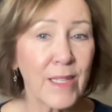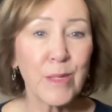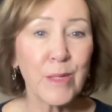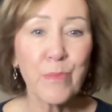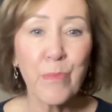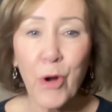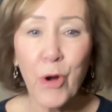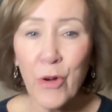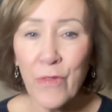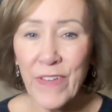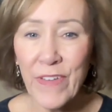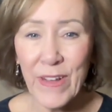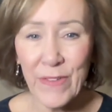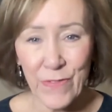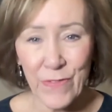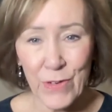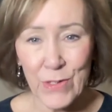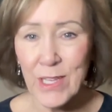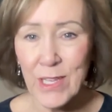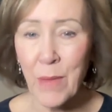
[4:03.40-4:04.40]
that's
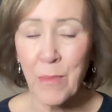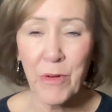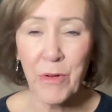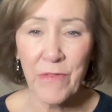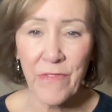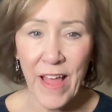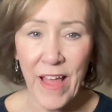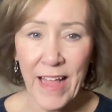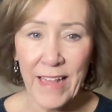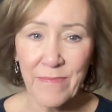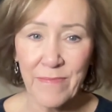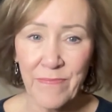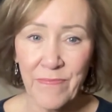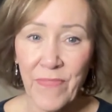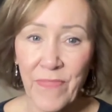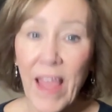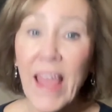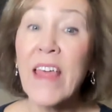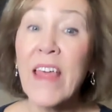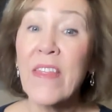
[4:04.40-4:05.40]
perfect for summer fun.
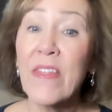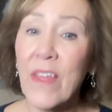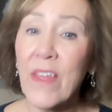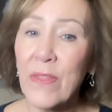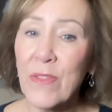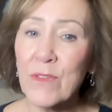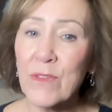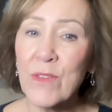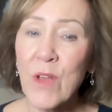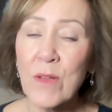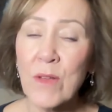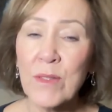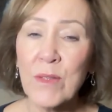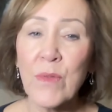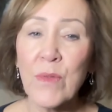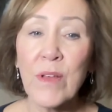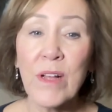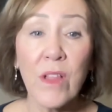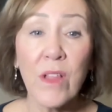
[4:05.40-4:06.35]
Then there's also the